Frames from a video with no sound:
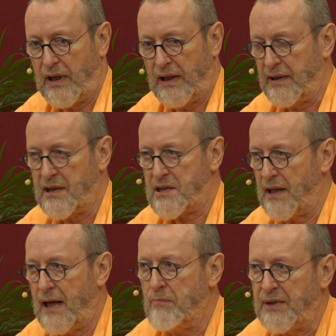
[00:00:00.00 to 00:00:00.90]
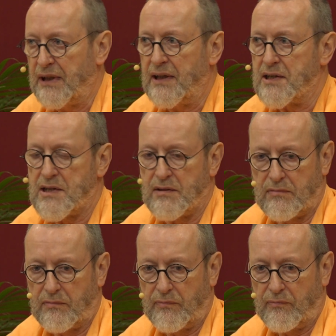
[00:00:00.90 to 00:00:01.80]
it is emptiness.
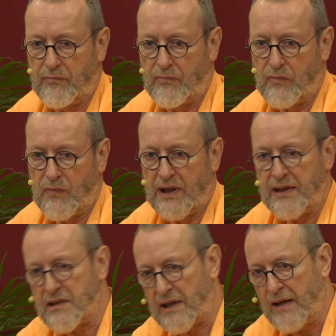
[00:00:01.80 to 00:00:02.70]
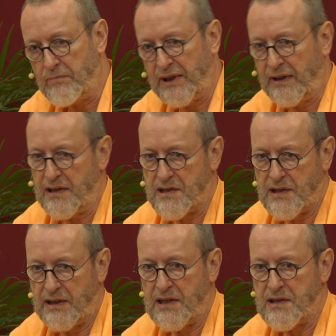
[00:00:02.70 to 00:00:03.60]
It is emptiness.
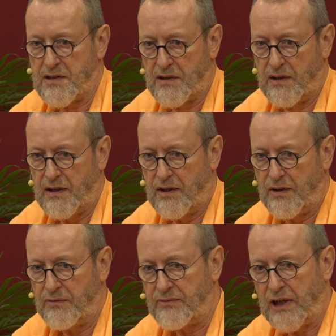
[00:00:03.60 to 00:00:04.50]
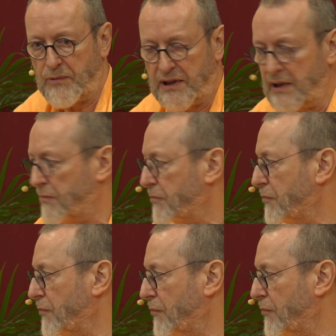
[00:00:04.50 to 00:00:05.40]
It is the vacuity.
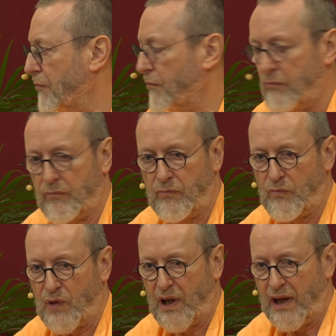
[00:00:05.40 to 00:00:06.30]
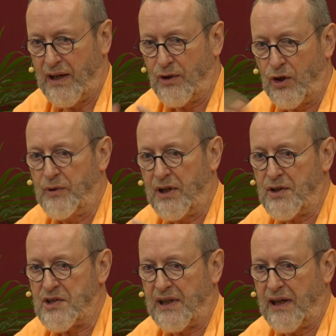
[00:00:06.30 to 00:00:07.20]
And now we
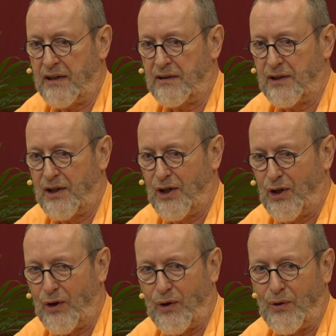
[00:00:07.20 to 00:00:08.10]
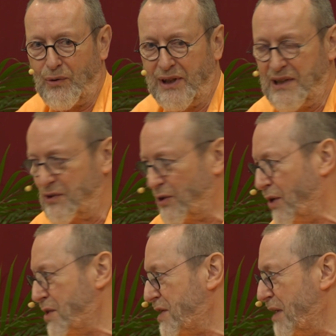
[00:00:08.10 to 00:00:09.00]
understand how this
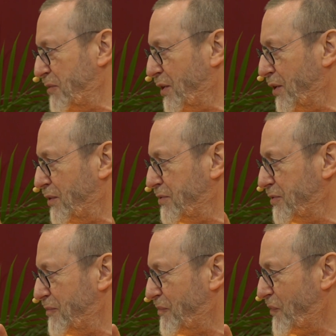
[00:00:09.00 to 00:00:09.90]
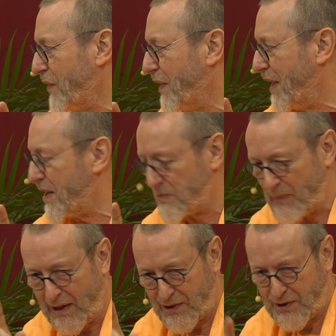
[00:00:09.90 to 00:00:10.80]
concept of
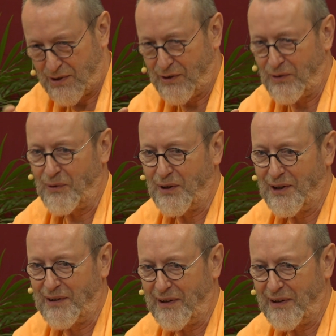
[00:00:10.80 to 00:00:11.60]
asparsh yoga